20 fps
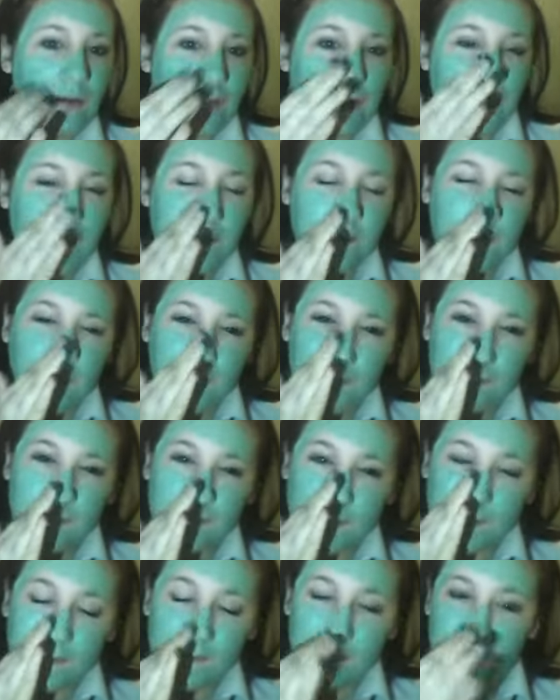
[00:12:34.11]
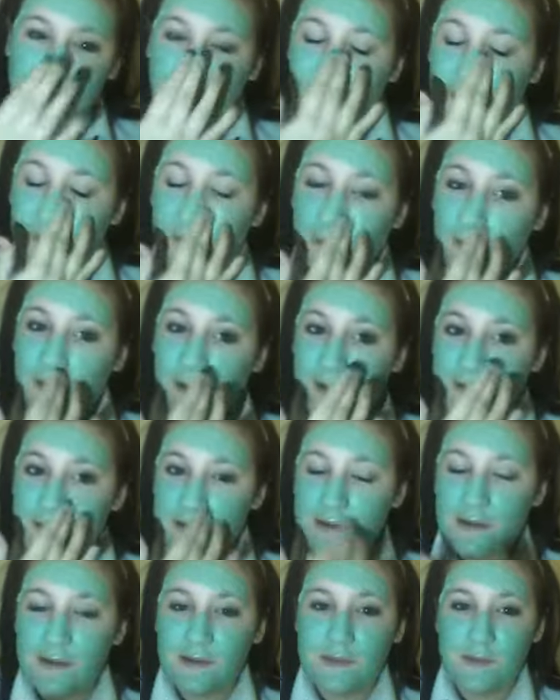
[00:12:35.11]
it does sting your eyes a
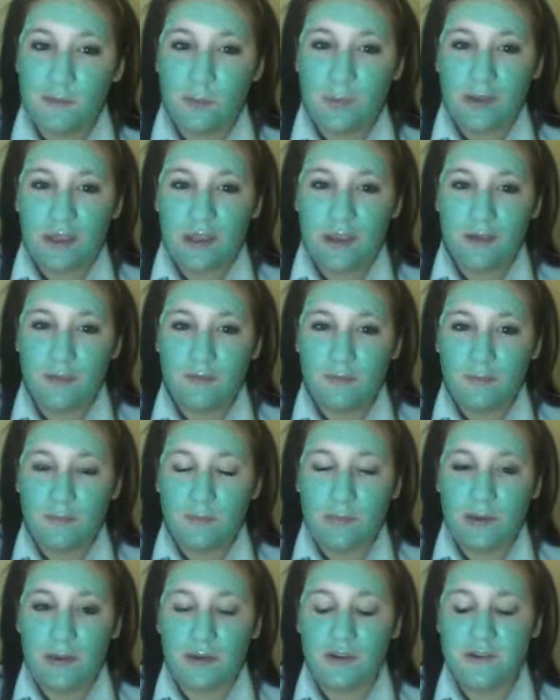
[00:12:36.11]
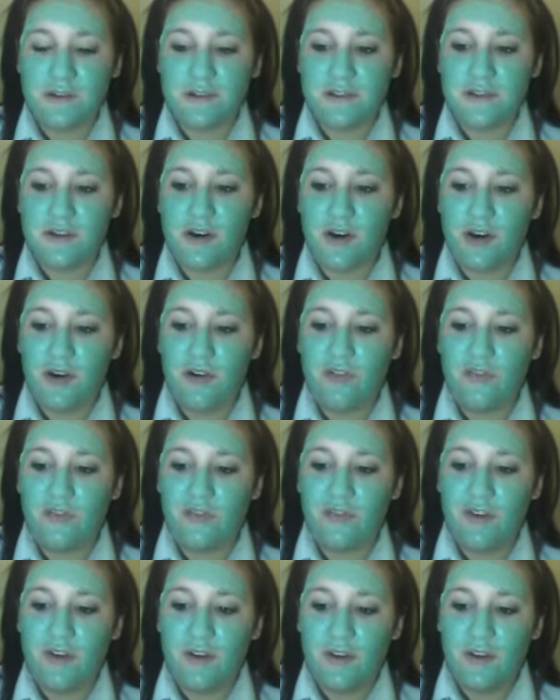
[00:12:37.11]
little bit, because of,
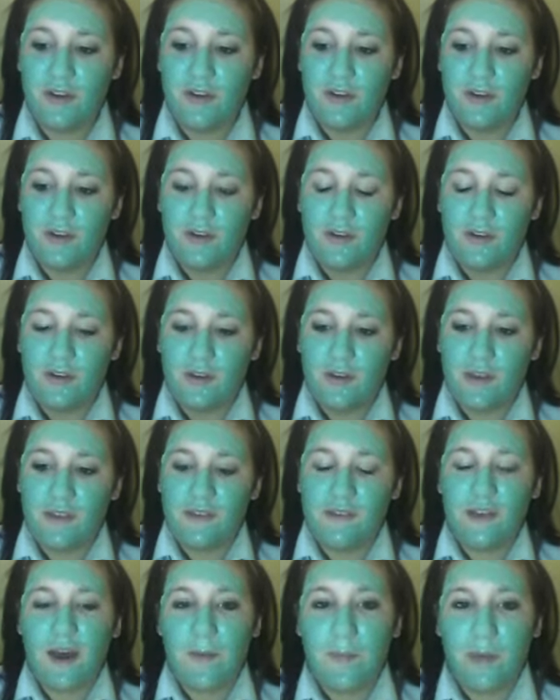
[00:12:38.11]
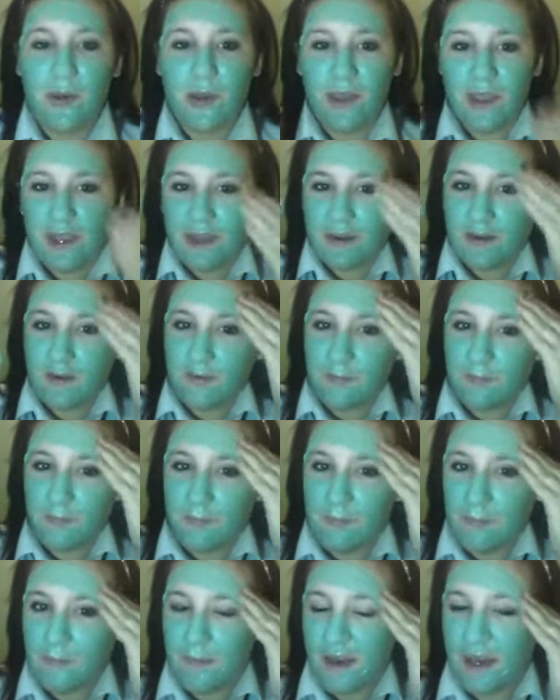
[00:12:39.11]
it's like putting
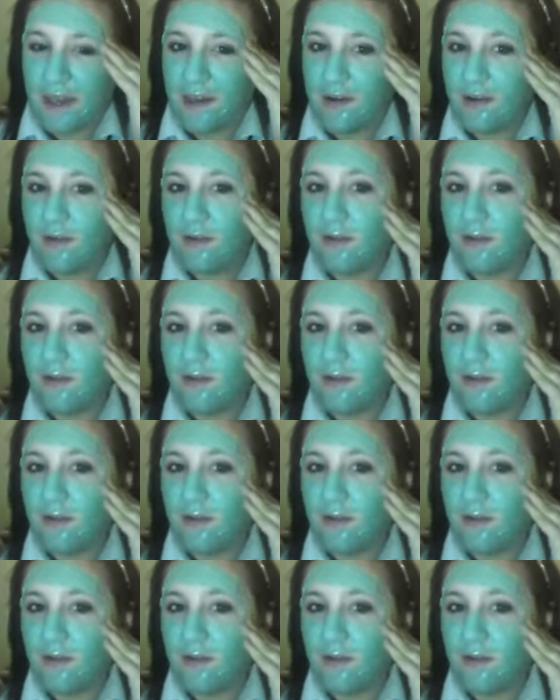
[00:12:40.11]
mint,